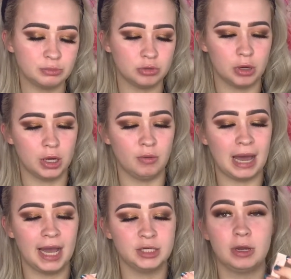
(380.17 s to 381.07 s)
Pro
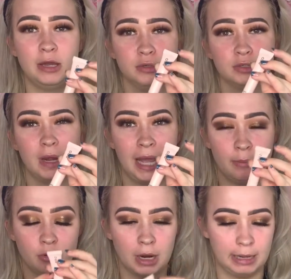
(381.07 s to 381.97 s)
Hydrate Under Eye
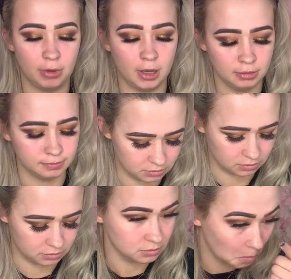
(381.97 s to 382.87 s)
Primer.
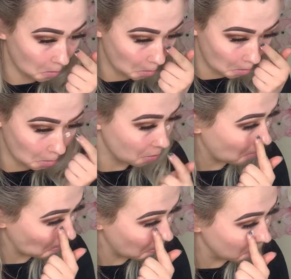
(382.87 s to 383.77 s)

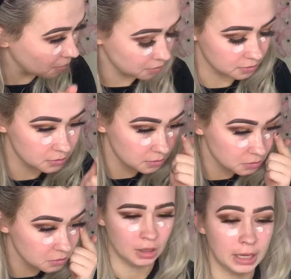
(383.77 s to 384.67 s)

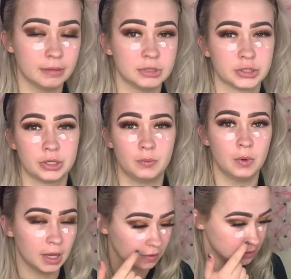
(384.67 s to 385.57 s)
I'm just going to
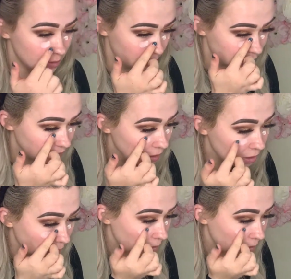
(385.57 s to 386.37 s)
work this in with the finger.